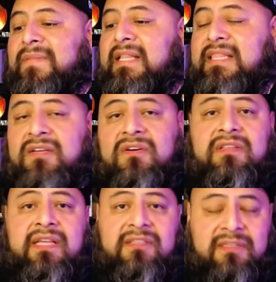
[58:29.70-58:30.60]
Though
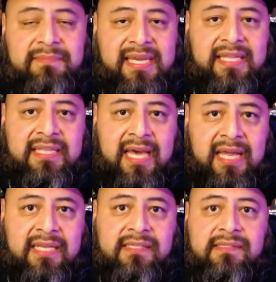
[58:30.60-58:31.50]
that to me
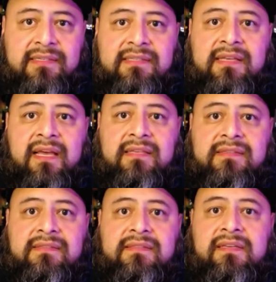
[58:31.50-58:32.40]
that is success.